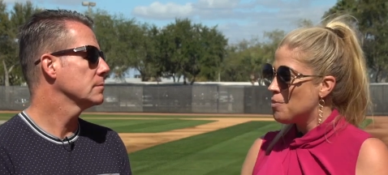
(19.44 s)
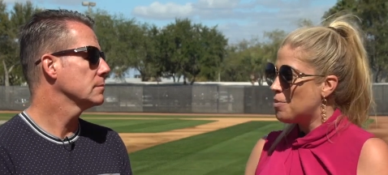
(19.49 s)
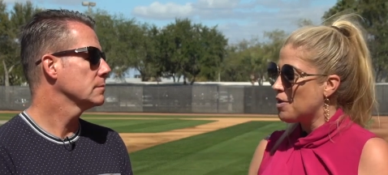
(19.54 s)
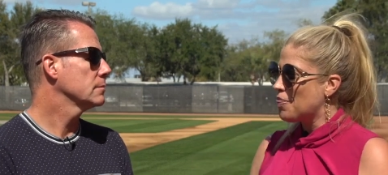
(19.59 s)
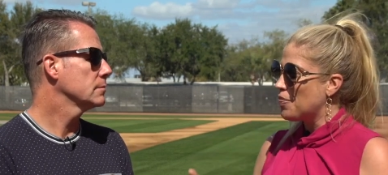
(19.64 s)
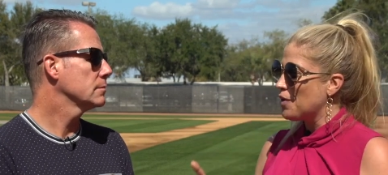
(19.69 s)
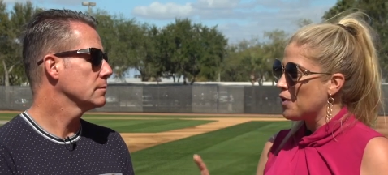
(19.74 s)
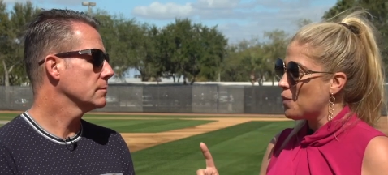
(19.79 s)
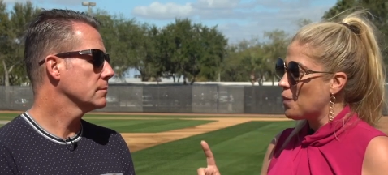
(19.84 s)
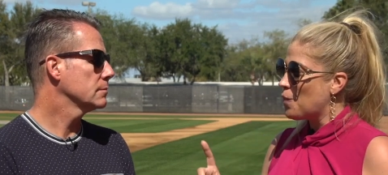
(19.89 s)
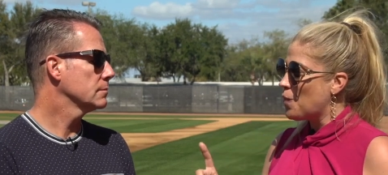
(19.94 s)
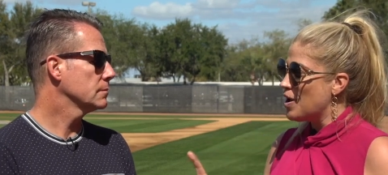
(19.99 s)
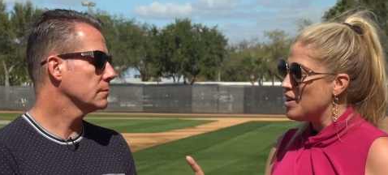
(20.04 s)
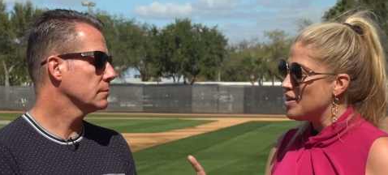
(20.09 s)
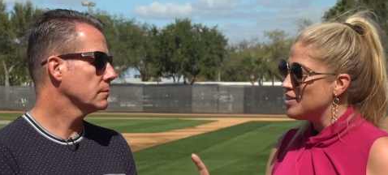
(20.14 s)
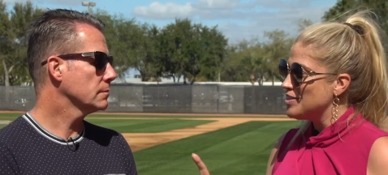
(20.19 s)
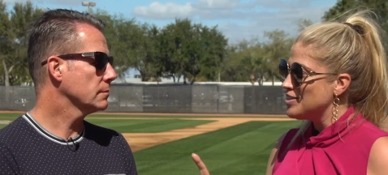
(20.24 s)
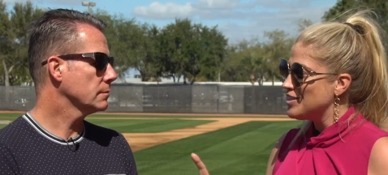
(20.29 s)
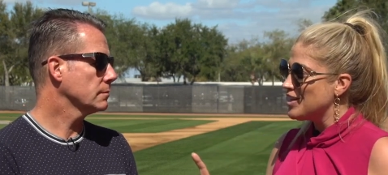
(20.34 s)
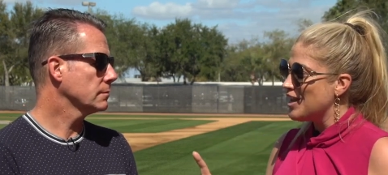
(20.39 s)
Speaker 1: but there
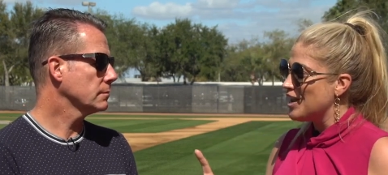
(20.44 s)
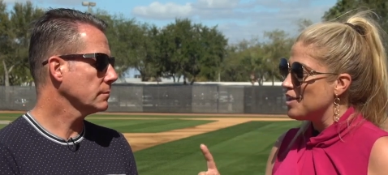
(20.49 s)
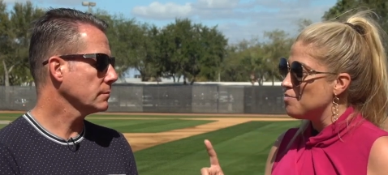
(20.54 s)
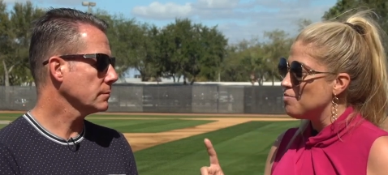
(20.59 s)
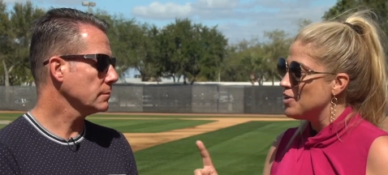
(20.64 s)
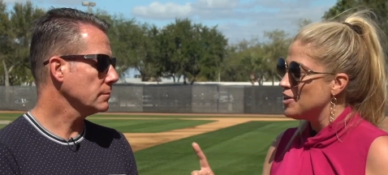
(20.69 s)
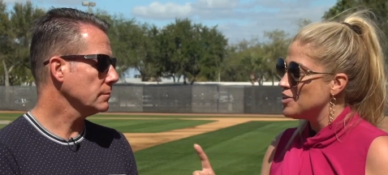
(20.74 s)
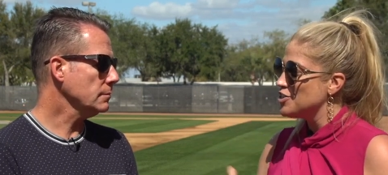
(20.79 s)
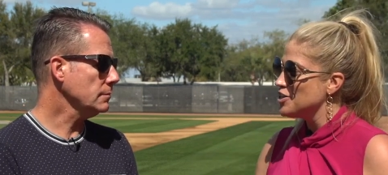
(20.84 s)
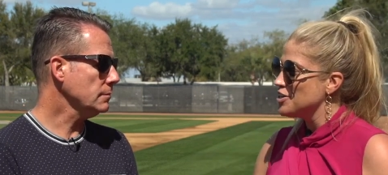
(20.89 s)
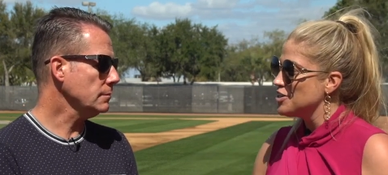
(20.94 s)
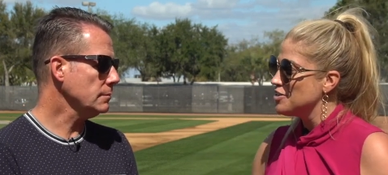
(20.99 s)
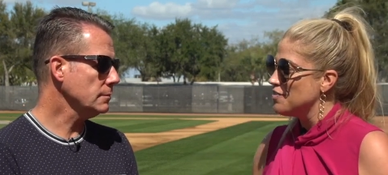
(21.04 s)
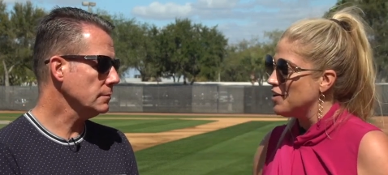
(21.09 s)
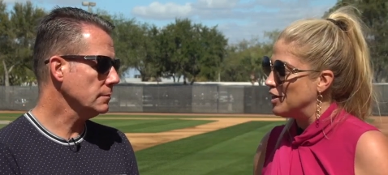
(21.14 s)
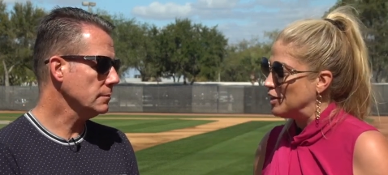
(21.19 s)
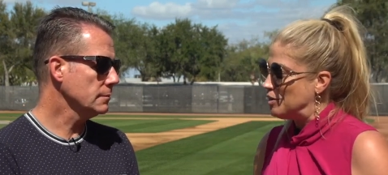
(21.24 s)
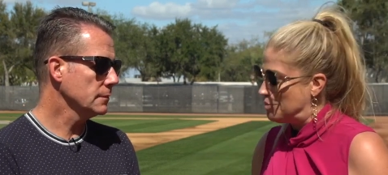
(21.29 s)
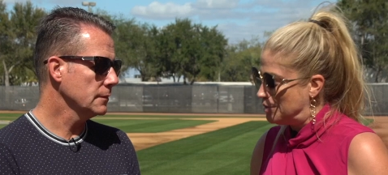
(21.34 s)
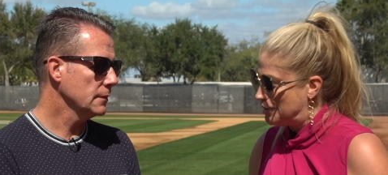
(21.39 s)
was a pitching
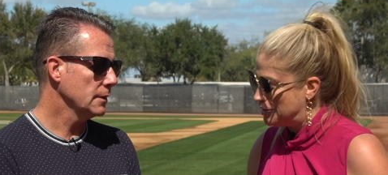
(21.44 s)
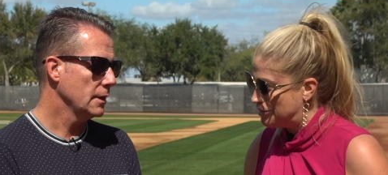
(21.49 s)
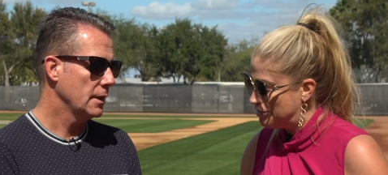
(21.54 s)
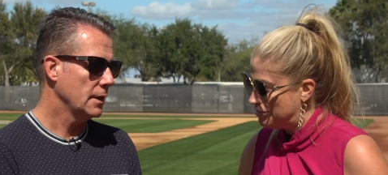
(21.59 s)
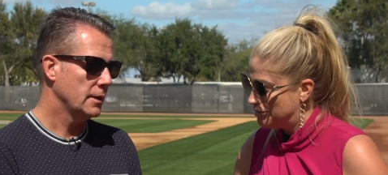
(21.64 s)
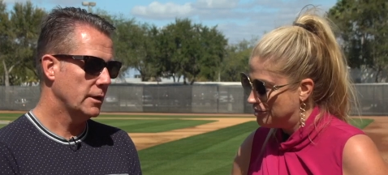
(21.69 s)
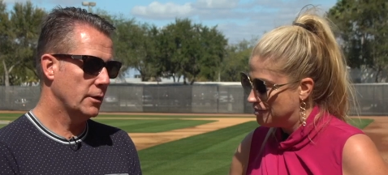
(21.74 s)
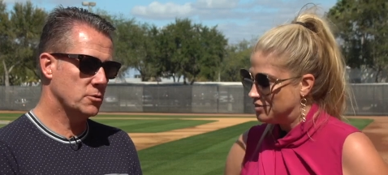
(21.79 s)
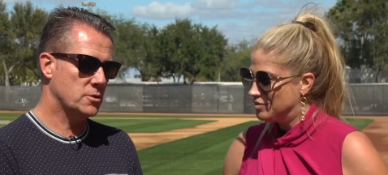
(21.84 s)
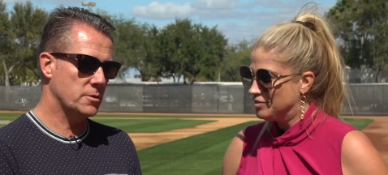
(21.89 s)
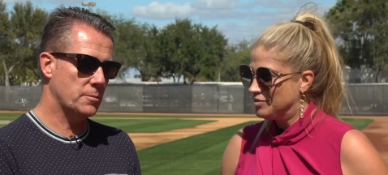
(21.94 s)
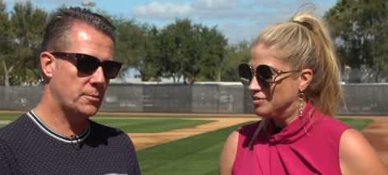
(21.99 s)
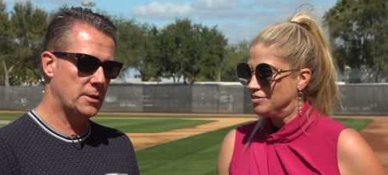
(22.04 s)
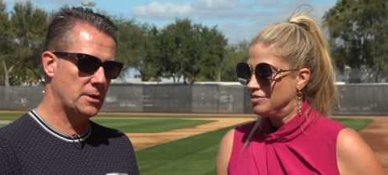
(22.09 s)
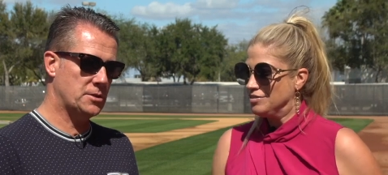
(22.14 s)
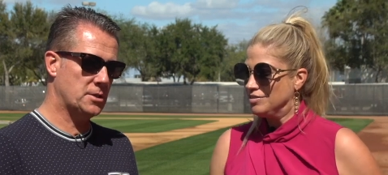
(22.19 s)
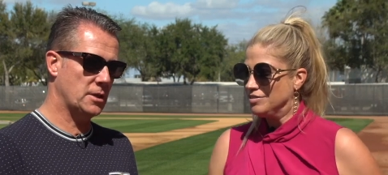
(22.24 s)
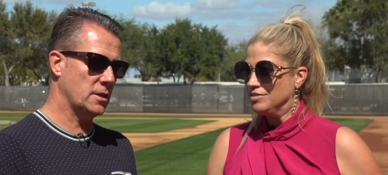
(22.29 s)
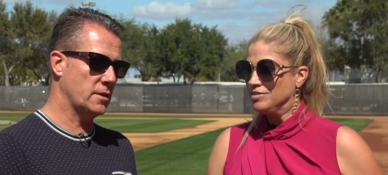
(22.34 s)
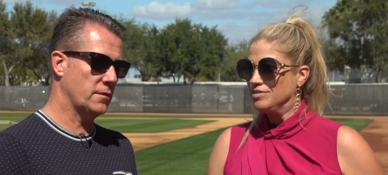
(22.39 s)
development.
Speaker 2: There was a
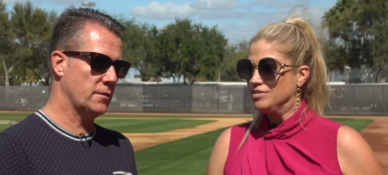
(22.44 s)
pitching